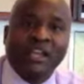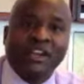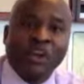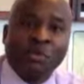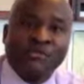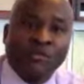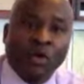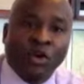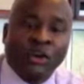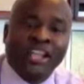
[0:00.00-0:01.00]
Number
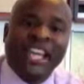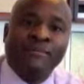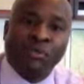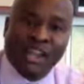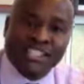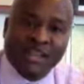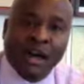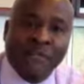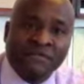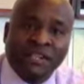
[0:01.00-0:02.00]
4, embrace
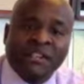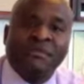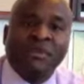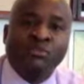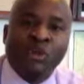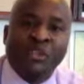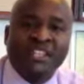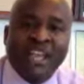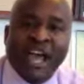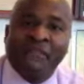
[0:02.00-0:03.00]
conflict and be willing
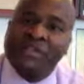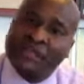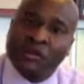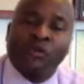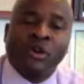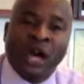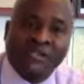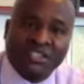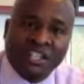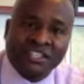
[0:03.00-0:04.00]
to have difficult
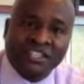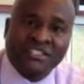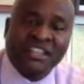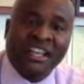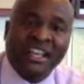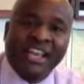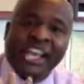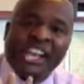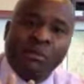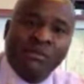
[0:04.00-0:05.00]
conversations.
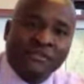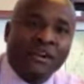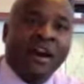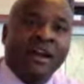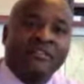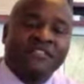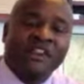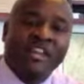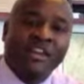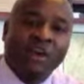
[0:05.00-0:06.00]
And number 5,
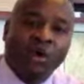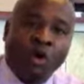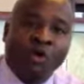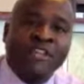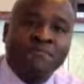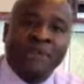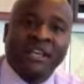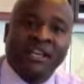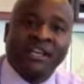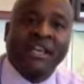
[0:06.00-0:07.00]
always
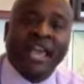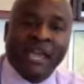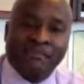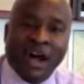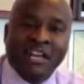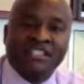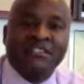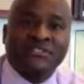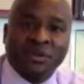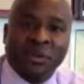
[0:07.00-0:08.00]
be a
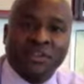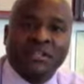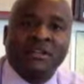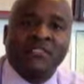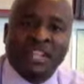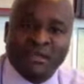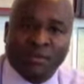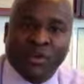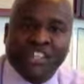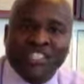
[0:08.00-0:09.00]
positive source of
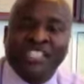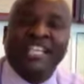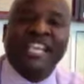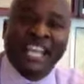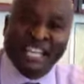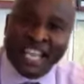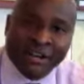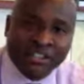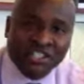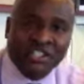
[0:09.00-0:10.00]
inspiration and
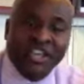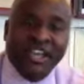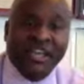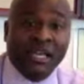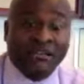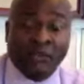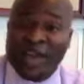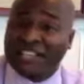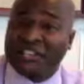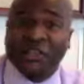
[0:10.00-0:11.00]
energy. If you
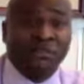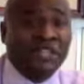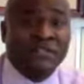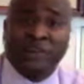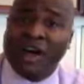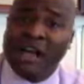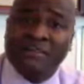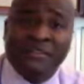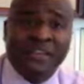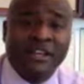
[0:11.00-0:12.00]
execute these
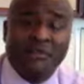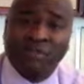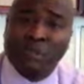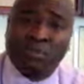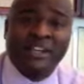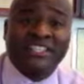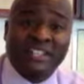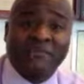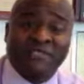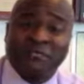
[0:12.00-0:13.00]
5 blueprint
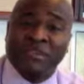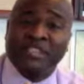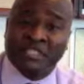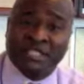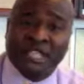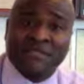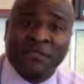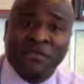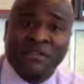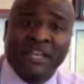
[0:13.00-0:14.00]
tips to being
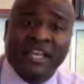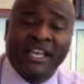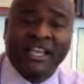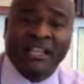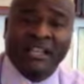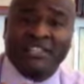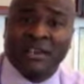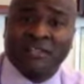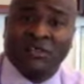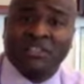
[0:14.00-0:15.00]
successful in
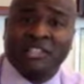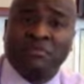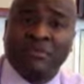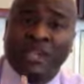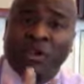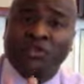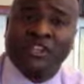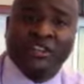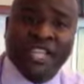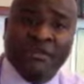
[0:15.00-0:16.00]
sales leadership and
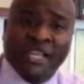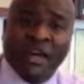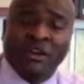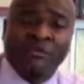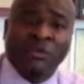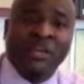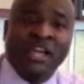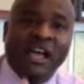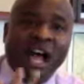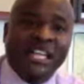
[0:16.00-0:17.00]
holding your team accountable,
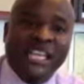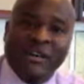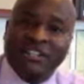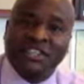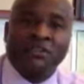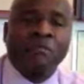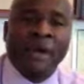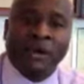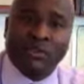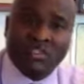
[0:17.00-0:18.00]
I guarantee you
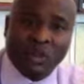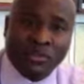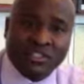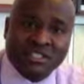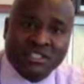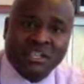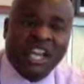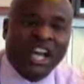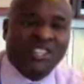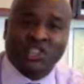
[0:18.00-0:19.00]
better results,
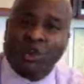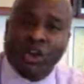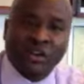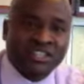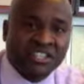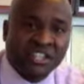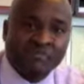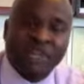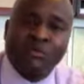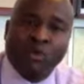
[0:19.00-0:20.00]
a stronger
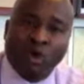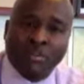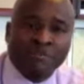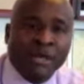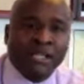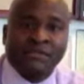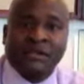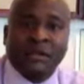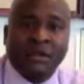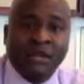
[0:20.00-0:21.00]
team, and more respect of
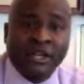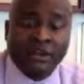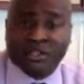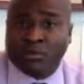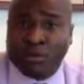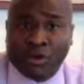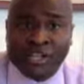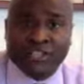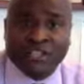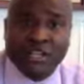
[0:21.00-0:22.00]
your
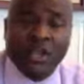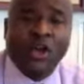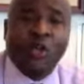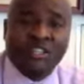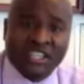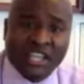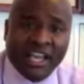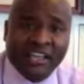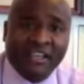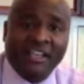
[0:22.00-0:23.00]
subordinates. Once
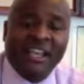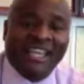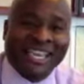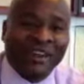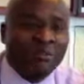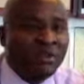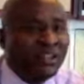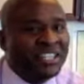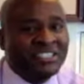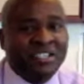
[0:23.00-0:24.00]
again,
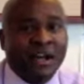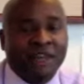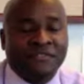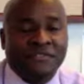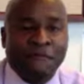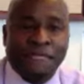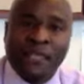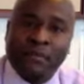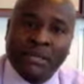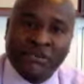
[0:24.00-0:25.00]
accountability is tough,
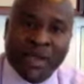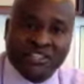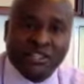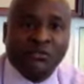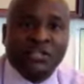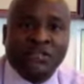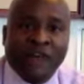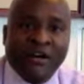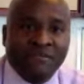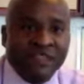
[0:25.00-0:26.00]
but if you execute these
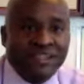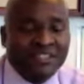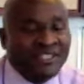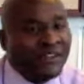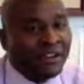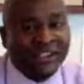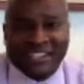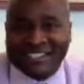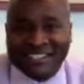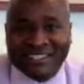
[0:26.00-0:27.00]
5 things, it's very
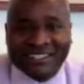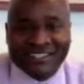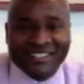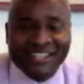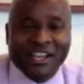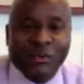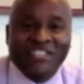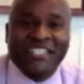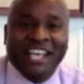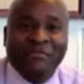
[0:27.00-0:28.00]
easy.
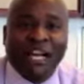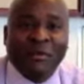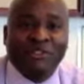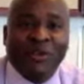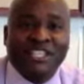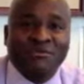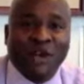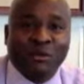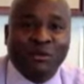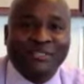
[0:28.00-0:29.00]
Once again, my name is Reggie
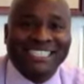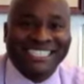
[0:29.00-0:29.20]
Marable.